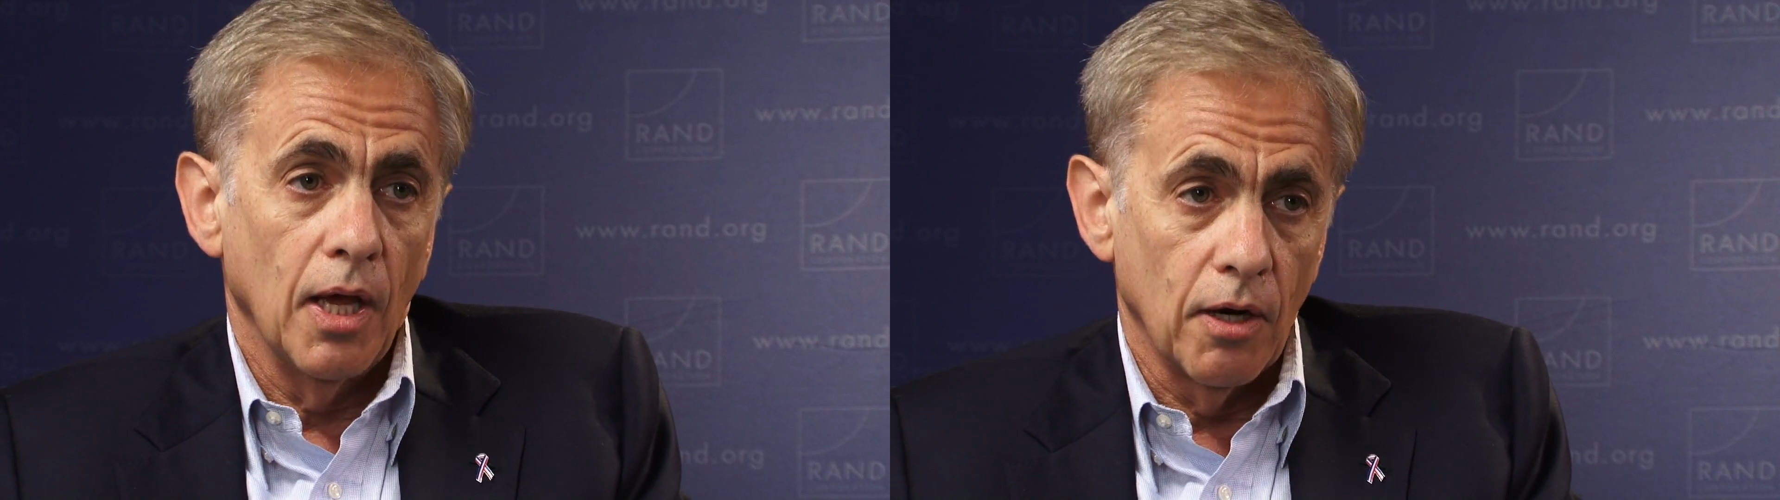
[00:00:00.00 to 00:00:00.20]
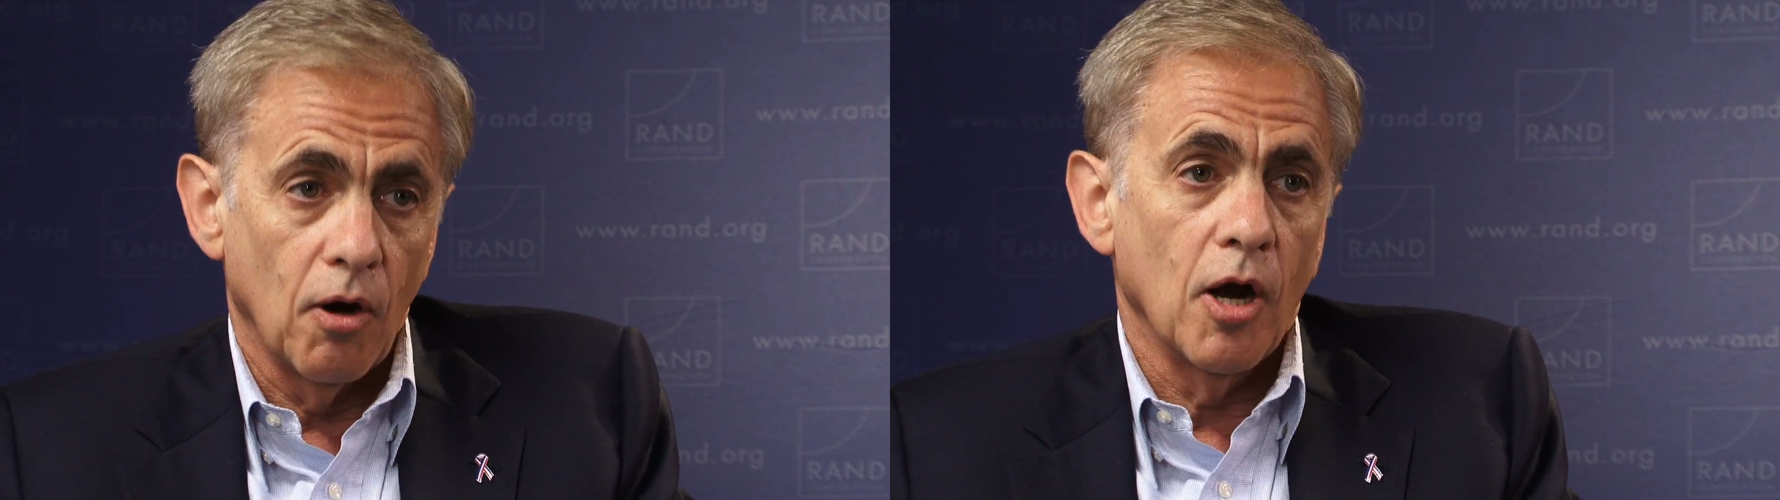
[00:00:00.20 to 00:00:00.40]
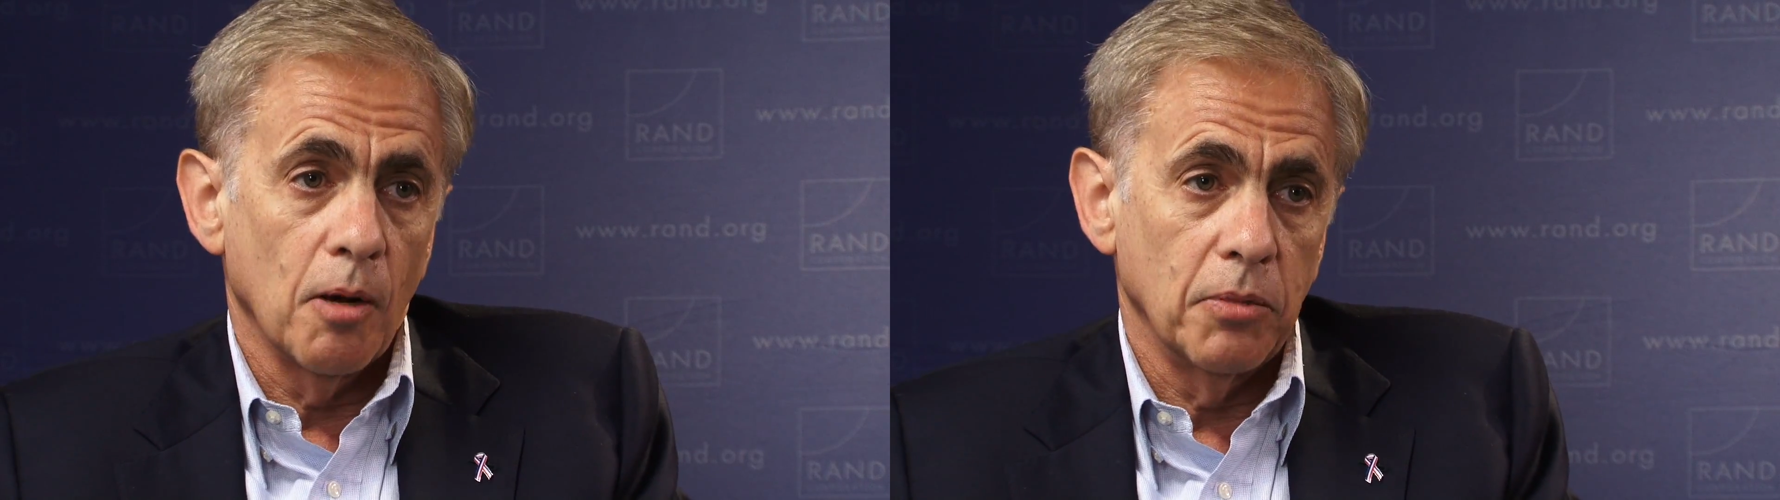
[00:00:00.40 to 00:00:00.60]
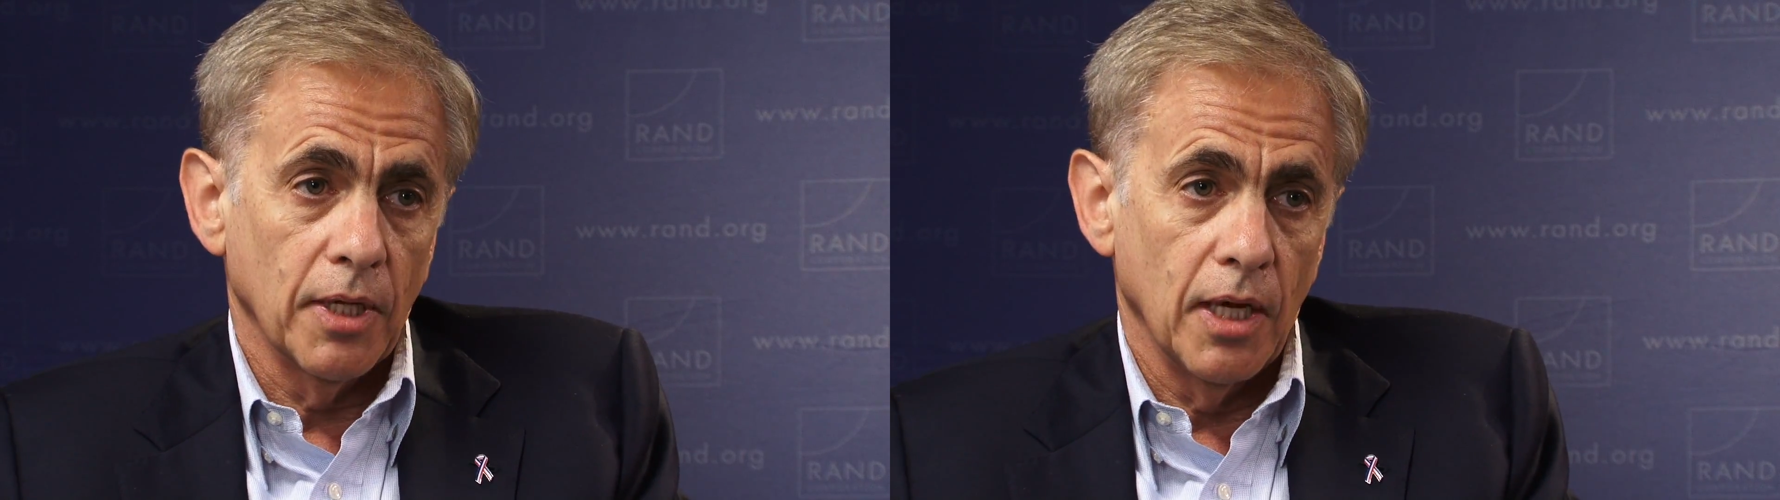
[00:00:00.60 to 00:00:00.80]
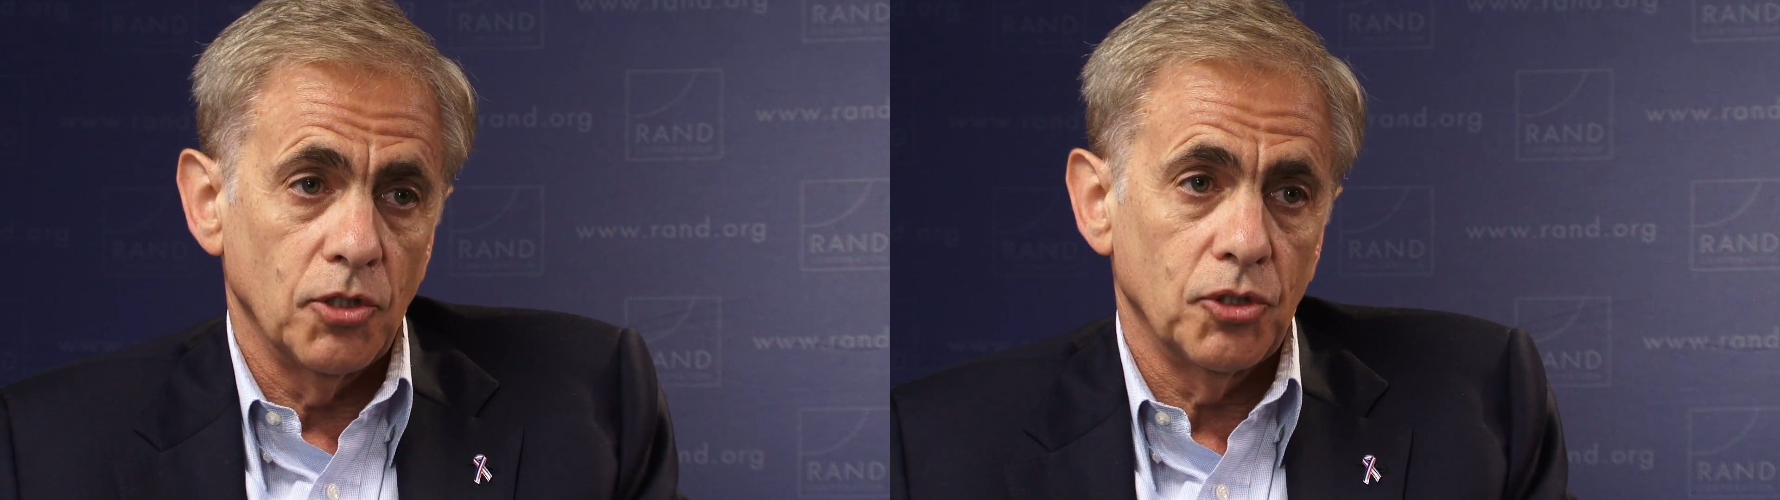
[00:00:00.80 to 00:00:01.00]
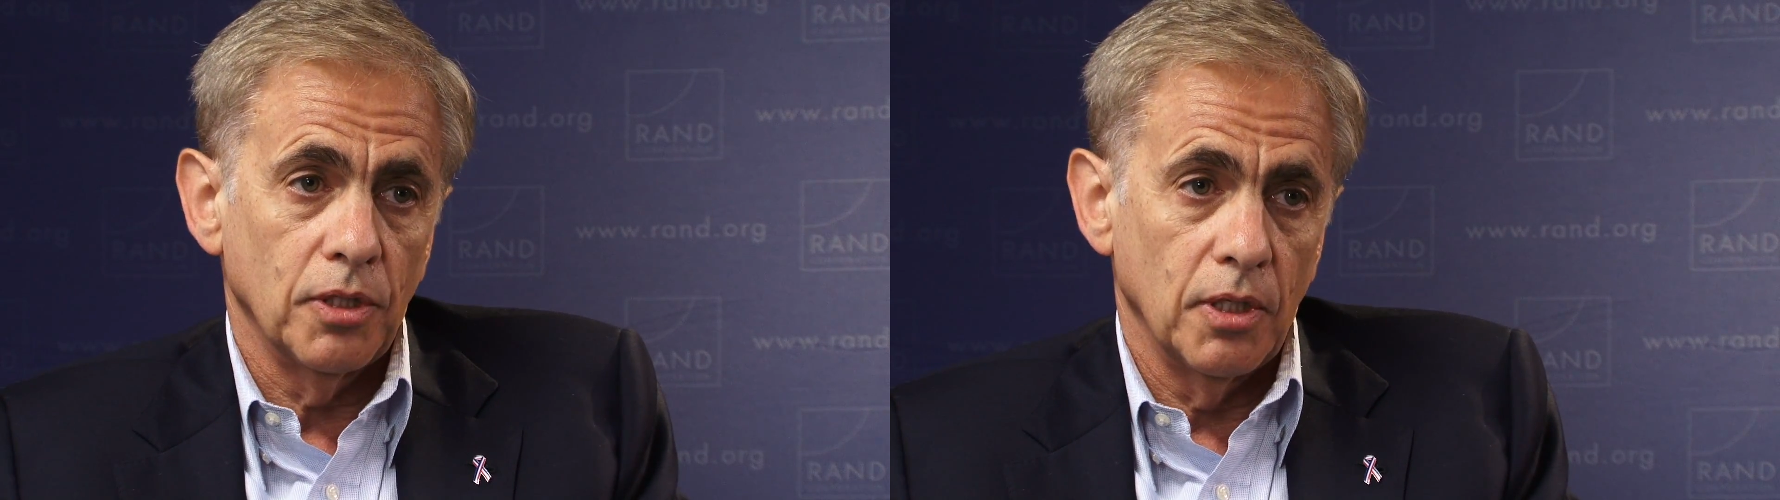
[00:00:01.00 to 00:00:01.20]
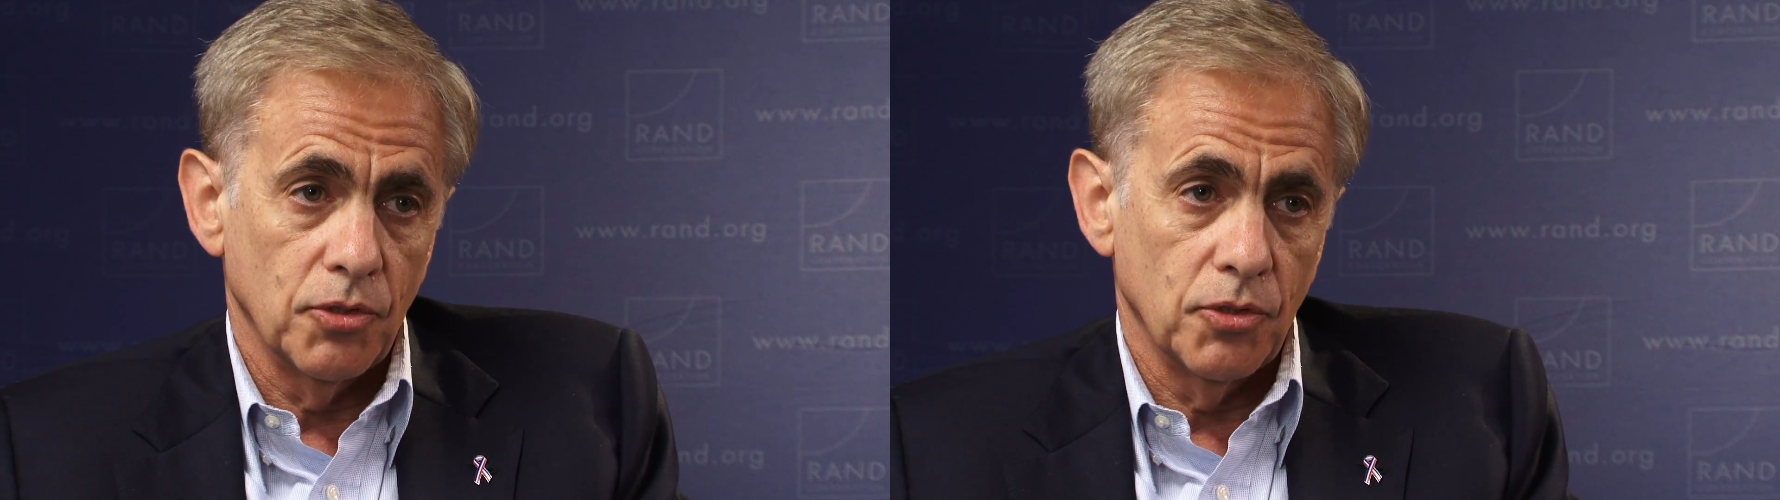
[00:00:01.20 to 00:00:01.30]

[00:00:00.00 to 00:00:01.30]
and our obligation